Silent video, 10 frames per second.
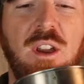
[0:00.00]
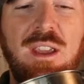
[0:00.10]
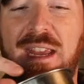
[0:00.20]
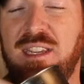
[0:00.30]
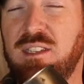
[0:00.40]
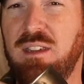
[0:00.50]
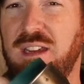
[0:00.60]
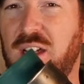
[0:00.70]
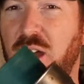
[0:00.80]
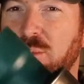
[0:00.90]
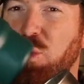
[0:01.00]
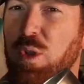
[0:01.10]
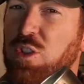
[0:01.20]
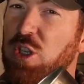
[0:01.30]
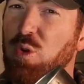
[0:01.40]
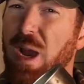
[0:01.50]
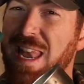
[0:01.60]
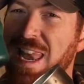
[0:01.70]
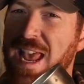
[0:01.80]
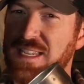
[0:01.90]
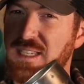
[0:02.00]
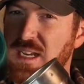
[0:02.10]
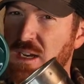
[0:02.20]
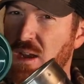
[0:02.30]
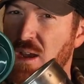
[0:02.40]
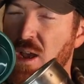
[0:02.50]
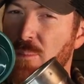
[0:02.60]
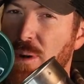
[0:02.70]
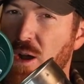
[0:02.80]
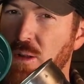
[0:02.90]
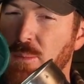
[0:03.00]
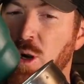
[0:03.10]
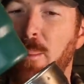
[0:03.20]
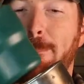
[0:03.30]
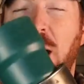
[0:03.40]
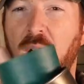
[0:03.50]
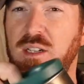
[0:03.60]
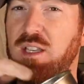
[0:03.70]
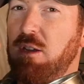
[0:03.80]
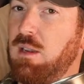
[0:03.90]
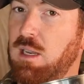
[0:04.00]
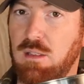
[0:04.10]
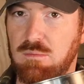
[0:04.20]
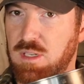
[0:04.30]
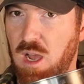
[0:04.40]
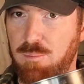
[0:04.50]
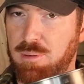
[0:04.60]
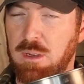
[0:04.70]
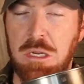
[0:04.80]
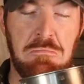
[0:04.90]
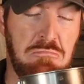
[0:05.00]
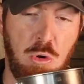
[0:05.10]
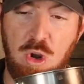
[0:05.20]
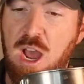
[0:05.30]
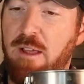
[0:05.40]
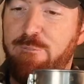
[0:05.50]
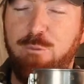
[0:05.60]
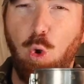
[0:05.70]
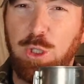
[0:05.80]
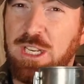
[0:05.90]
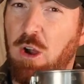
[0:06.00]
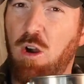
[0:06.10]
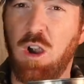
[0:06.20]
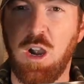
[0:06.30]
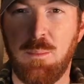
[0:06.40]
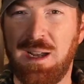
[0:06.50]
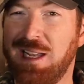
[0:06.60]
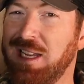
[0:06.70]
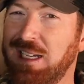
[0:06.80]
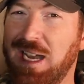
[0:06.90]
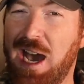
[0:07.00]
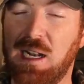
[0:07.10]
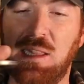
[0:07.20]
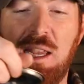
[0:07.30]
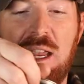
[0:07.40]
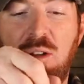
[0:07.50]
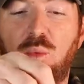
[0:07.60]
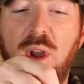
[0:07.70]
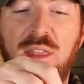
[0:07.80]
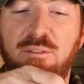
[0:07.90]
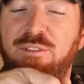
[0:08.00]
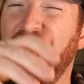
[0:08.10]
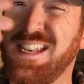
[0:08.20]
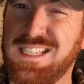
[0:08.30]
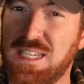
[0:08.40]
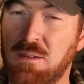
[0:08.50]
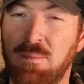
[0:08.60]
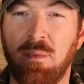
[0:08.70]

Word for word: very easily. Comes with two nesting polymer mugs that you can either dump or not. Folding arm, got a lid with vents.